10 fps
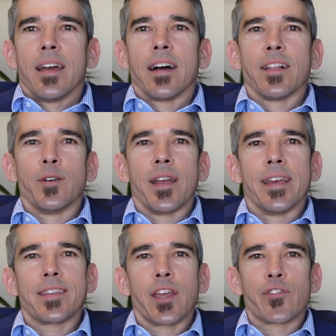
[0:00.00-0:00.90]
Hello,
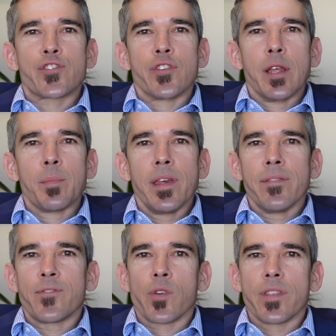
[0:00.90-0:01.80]
and thank you for joining me
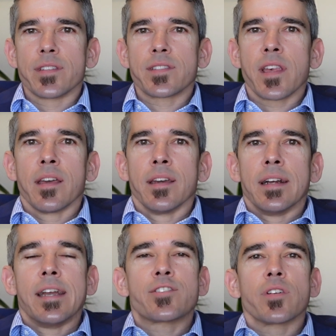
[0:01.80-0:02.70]
for this
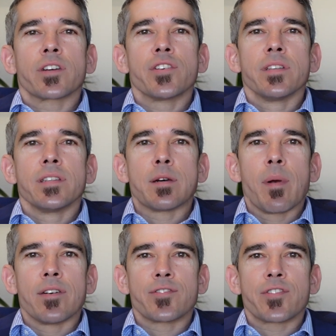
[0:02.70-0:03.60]
Introduction to
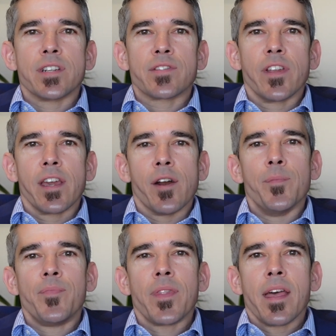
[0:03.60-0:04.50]
Boundaries video.
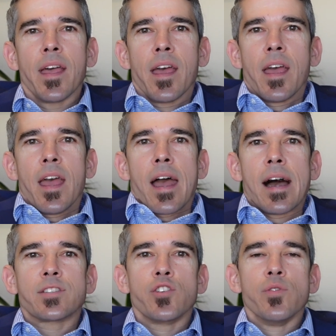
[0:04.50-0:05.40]

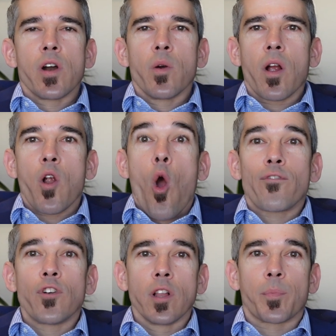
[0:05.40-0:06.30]
As you know, our
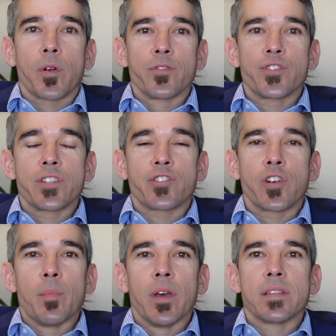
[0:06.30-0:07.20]
overall approach to
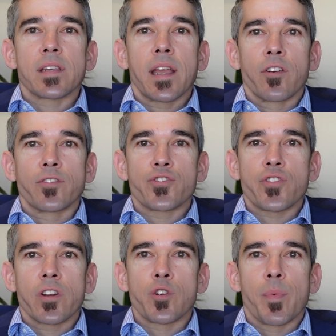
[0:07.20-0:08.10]
treatment is a character
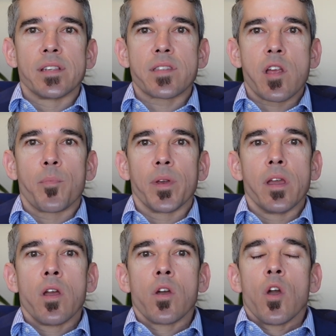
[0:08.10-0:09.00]
structure-based therapy,
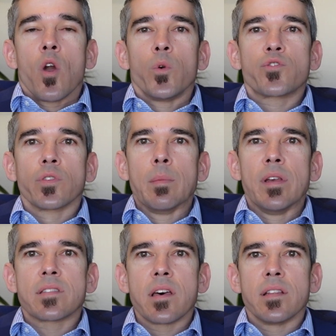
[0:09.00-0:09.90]
which really
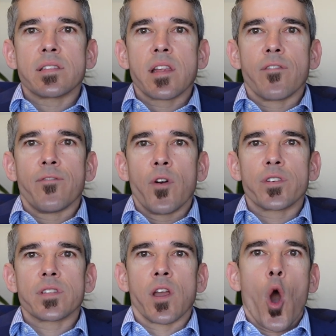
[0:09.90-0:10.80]
means that instead of
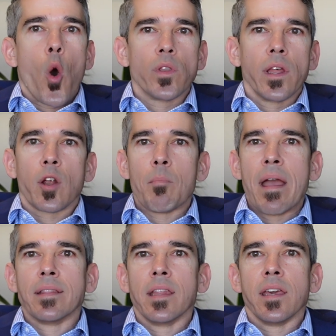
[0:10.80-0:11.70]
focusing only or
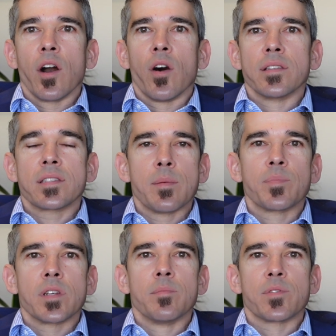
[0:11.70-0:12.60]
mainly on
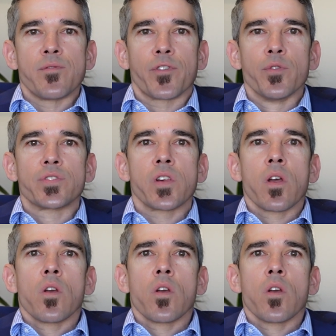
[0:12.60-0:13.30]
symptoms and fruits,